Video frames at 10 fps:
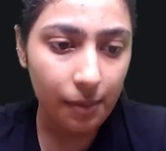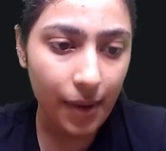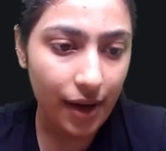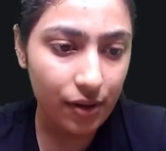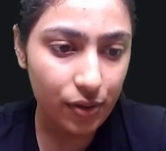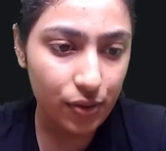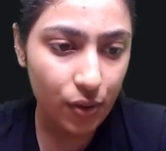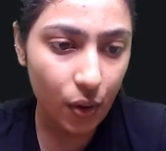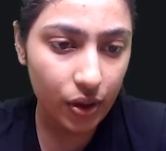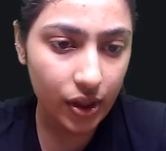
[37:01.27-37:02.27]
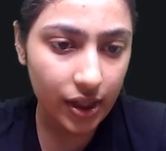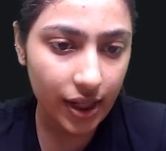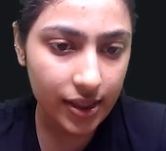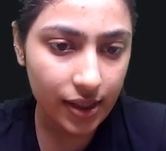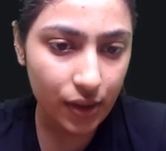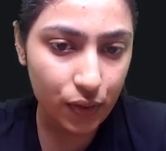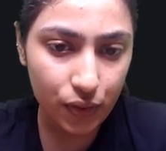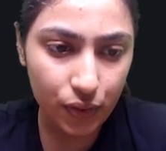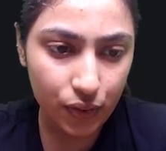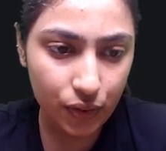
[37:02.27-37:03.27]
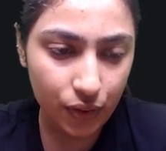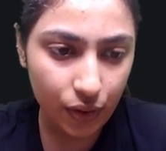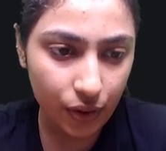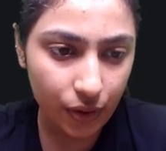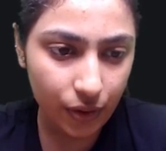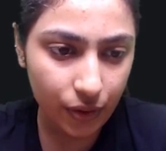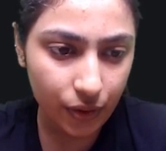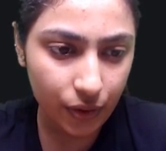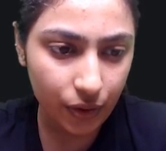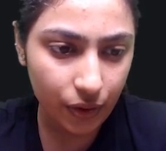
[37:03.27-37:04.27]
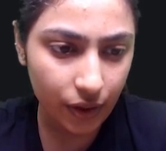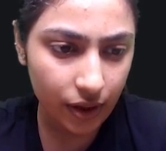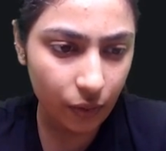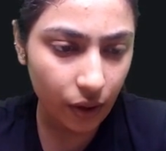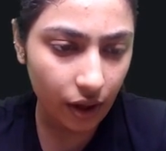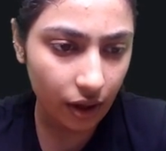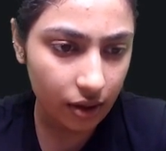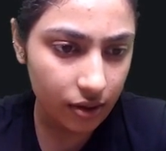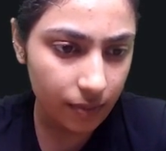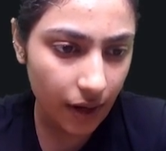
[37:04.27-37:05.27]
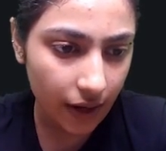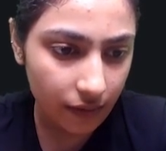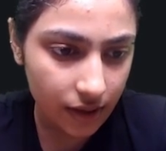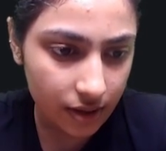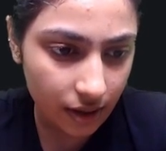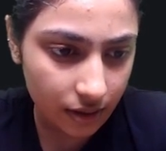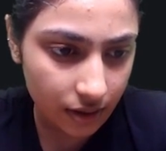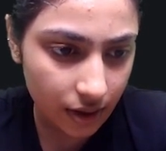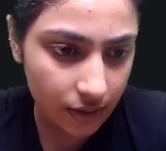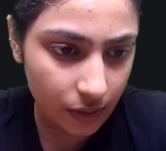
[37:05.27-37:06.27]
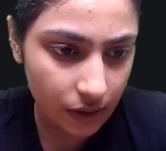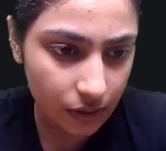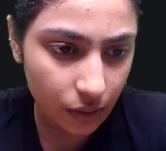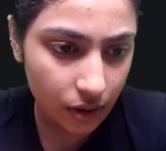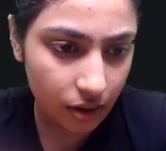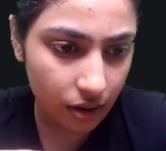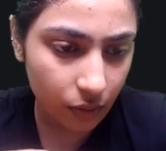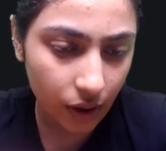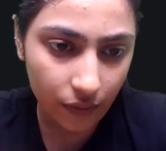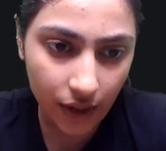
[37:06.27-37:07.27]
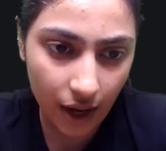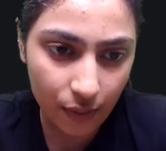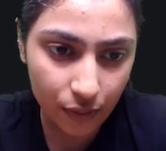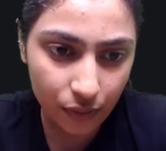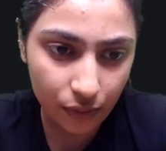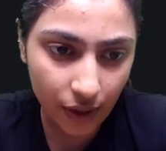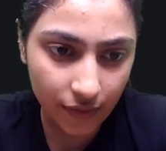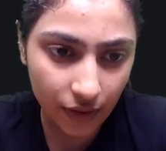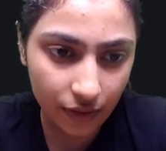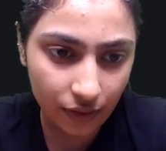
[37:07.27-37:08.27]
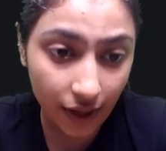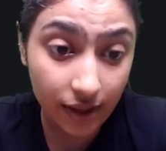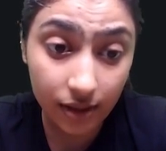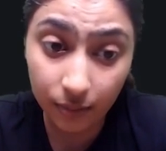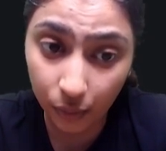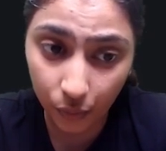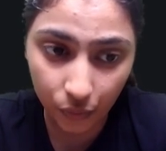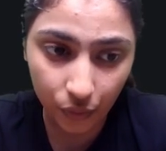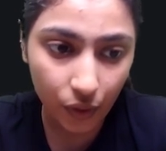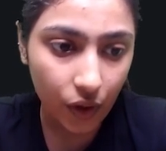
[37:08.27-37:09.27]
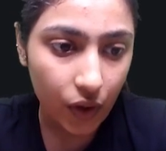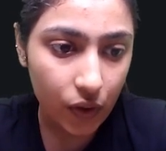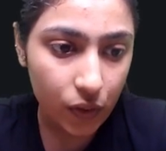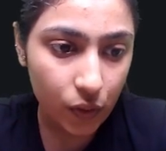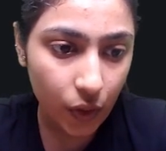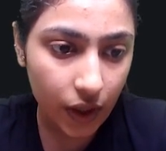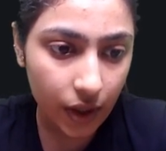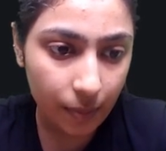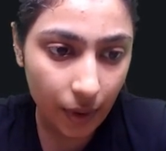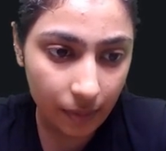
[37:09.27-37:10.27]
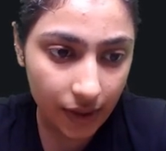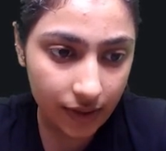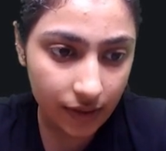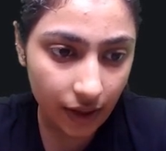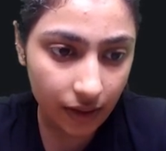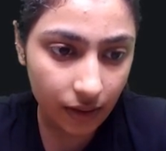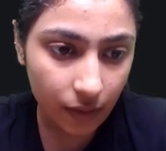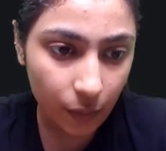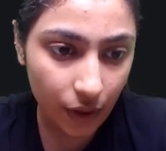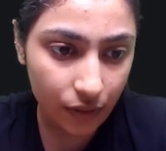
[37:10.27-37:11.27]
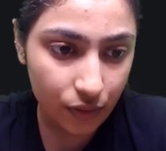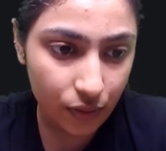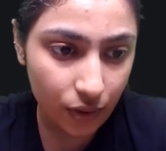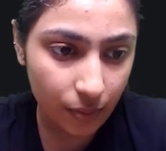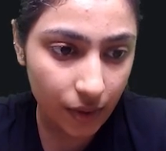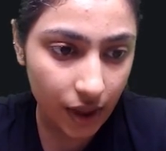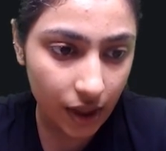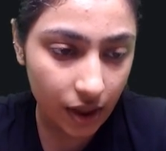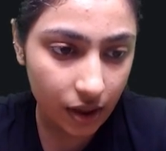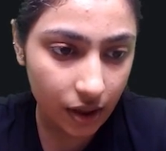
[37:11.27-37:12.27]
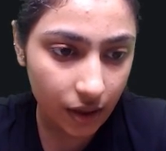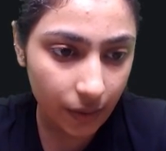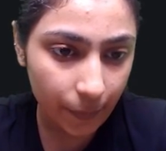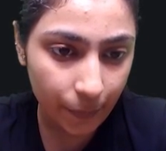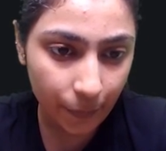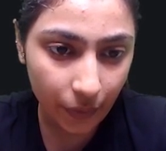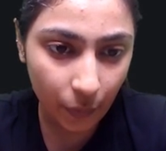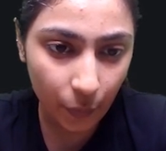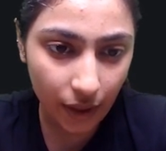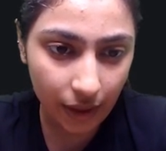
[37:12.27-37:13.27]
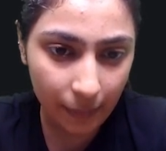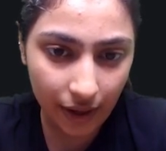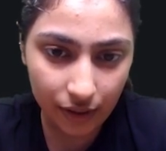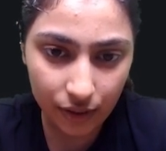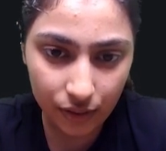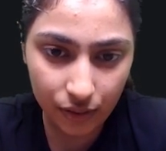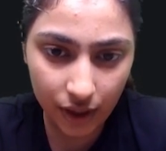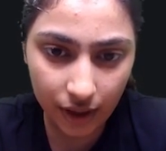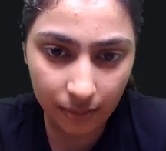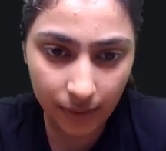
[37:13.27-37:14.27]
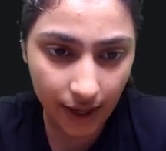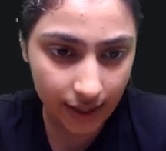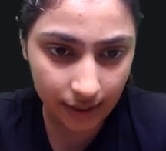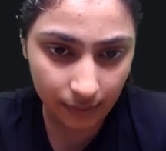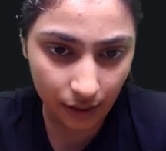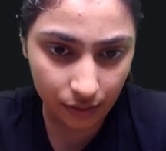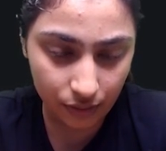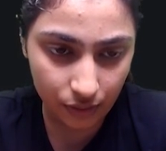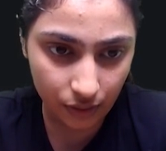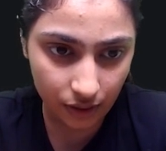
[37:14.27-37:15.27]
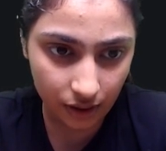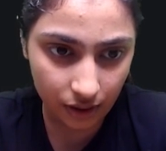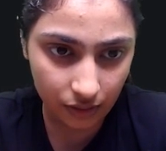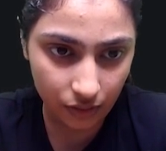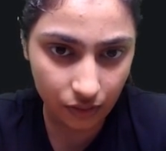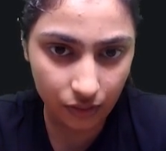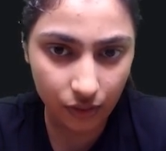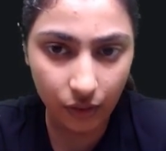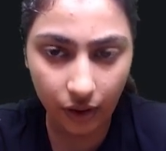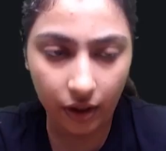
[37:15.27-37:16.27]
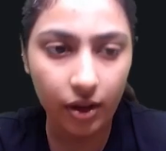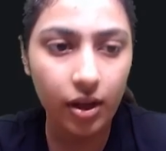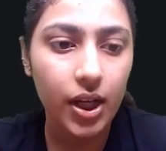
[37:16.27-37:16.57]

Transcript: managed organization, and okay, it's private sector as well. So under, okay, we have to I think write in both. So under public sector one should be well managed and badly managed organization. Okay,